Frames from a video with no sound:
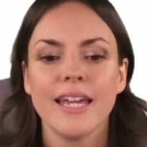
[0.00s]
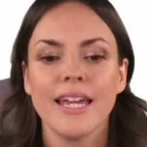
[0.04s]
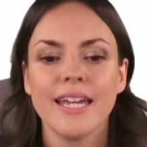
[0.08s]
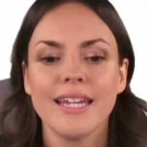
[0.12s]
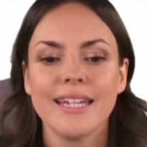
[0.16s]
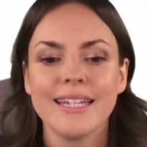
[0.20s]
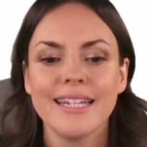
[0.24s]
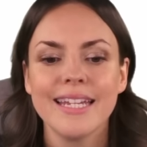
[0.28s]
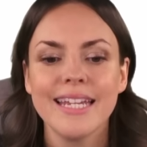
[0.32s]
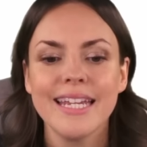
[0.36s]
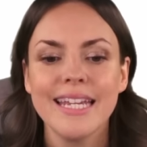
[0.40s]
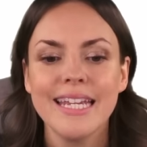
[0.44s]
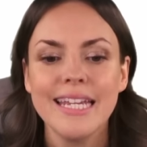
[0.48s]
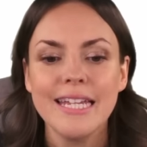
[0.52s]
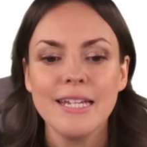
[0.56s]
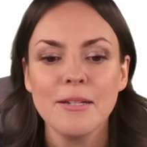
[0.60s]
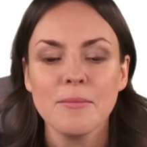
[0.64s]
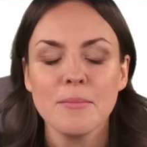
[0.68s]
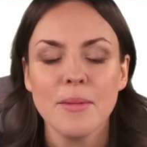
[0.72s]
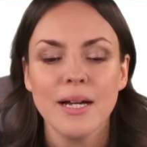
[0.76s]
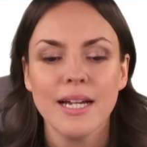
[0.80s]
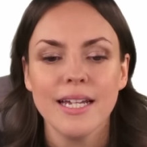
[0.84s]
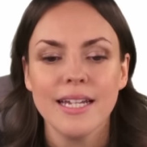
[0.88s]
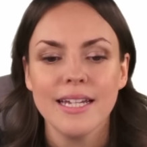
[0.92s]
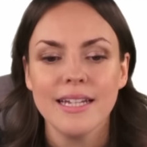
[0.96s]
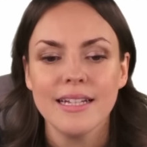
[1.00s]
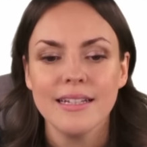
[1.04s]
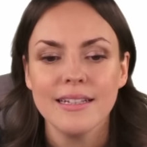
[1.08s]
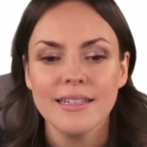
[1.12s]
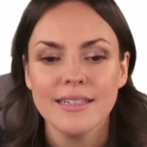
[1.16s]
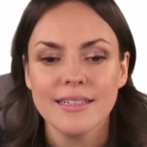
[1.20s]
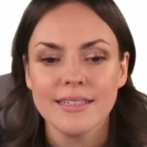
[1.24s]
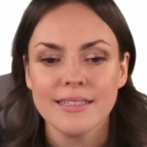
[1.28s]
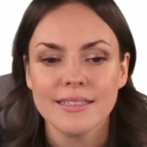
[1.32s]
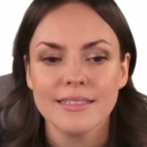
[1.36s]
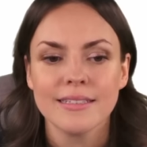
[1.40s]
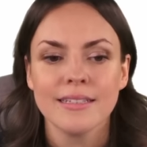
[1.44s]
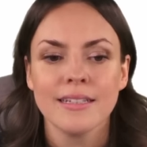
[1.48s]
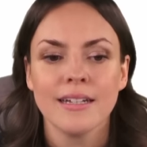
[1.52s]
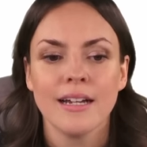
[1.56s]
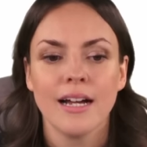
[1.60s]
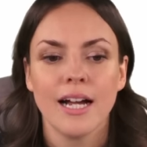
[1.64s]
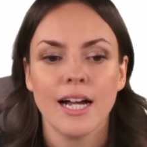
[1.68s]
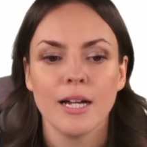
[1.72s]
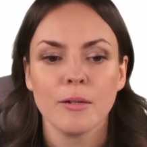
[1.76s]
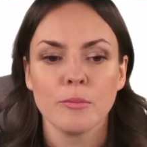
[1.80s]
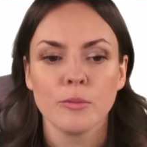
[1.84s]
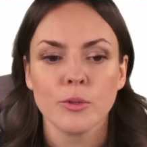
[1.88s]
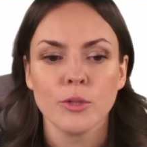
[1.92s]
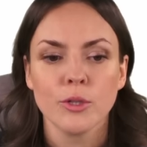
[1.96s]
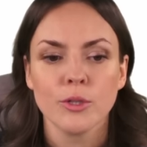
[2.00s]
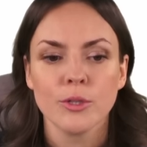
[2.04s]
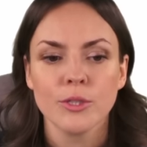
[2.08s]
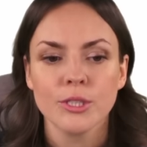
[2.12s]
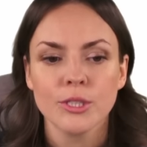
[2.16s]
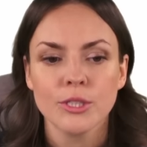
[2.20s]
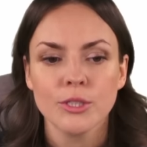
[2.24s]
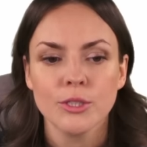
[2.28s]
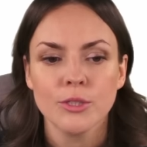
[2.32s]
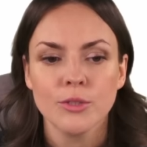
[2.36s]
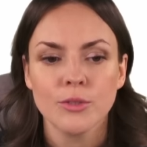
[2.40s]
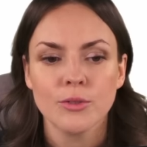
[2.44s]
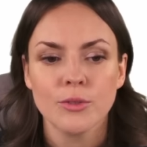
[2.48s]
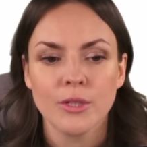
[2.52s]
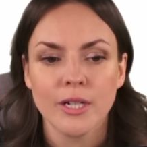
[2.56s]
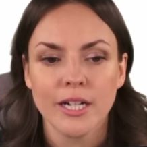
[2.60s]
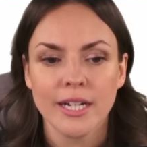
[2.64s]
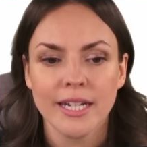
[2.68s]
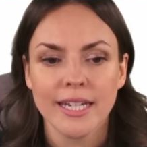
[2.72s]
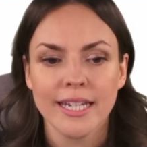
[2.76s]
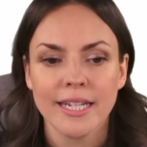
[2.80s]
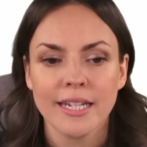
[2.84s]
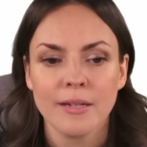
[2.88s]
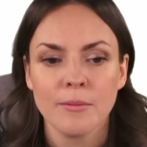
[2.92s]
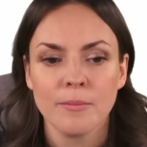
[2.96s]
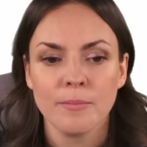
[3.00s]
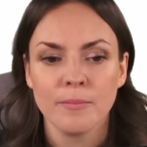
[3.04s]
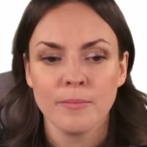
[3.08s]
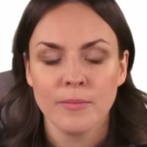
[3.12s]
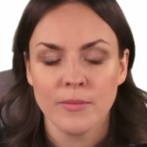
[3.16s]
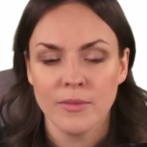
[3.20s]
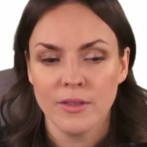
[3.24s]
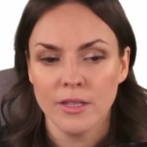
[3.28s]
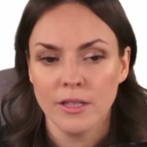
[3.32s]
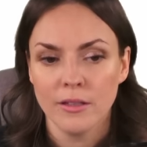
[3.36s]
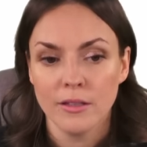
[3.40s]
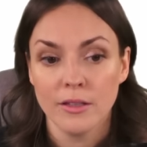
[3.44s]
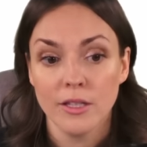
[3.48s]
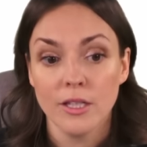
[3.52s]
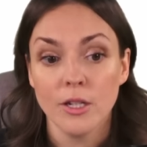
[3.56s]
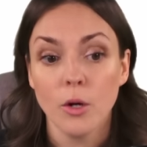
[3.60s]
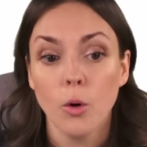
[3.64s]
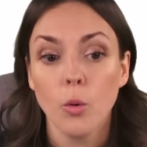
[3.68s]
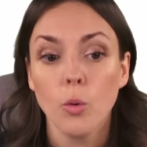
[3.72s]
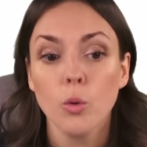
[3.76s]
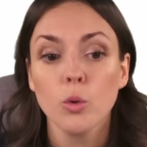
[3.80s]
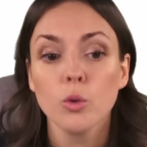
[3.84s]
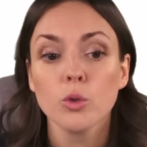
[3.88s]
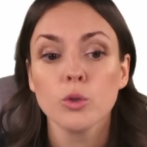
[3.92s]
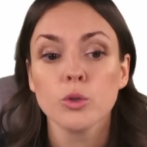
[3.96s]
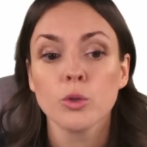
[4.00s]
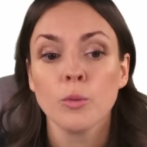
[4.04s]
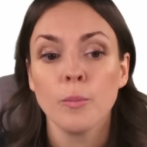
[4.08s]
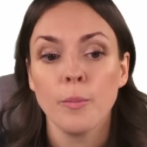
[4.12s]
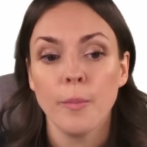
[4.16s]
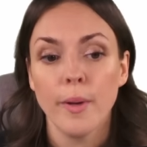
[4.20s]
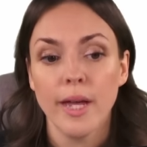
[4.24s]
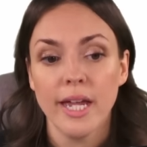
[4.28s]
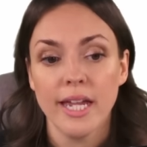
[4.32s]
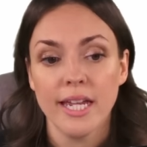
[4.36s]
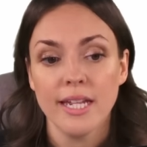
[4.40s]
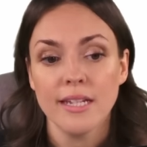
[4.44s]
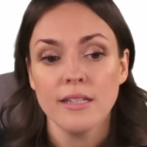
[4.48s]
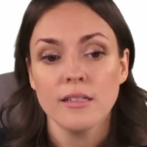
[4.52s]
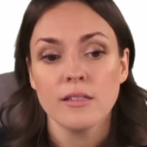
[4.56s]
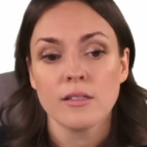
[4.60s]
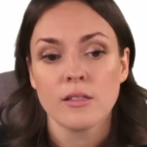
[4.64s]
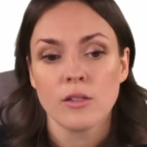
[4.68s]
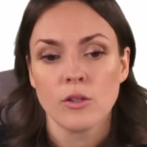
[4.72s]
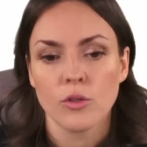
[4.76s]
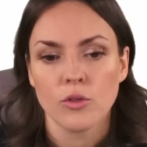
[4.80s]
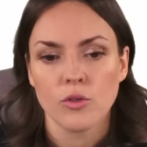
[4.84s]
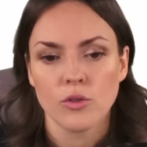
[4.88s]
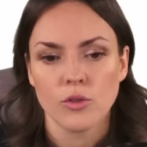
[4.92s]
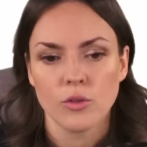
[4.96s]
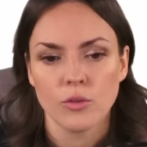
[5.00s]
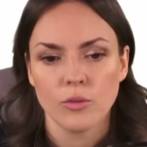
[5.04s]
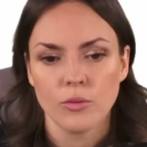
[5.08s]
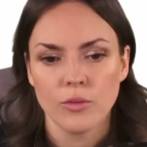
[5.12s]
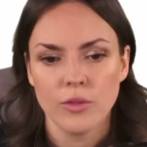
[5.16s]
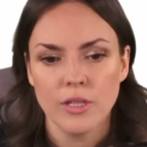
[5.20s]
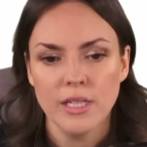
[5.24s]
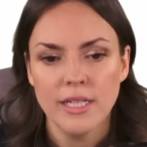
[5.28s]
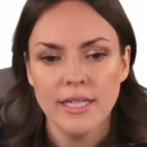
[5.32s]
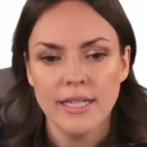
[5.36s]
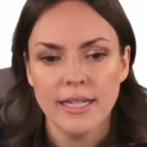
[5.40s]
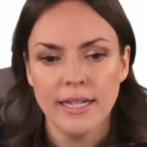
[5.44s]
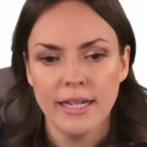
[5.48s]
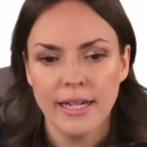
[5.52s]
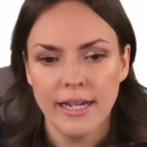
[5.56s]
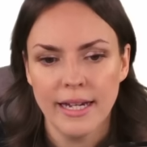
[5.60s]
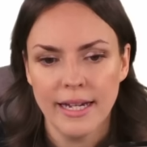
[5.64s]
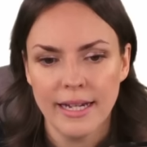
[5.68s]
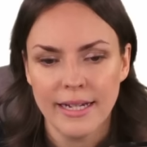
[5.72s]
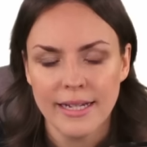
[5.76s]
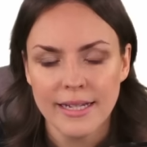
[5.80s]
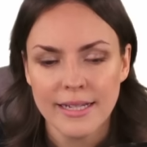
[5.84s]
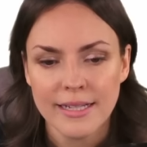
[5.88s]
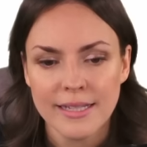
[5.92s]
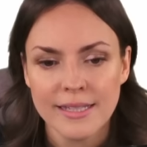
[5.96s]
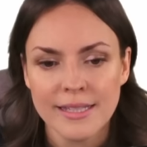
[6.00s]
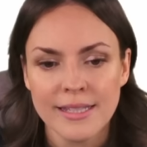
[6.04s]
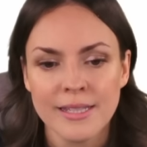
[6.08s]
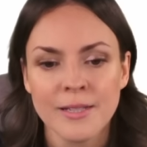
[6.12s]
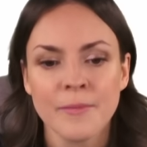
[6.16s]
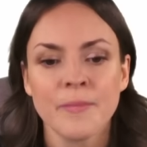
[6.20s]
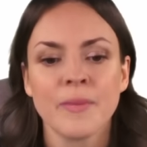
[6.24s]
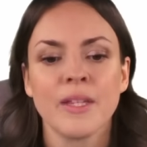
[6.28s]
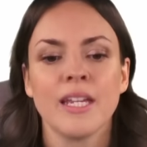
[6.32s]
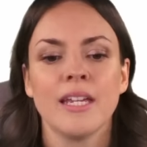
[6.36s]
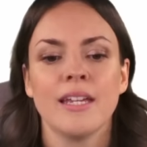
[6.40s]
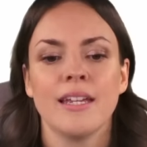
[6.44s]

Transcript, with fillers: And in my ln, I'm going to write the, the old base, so the x.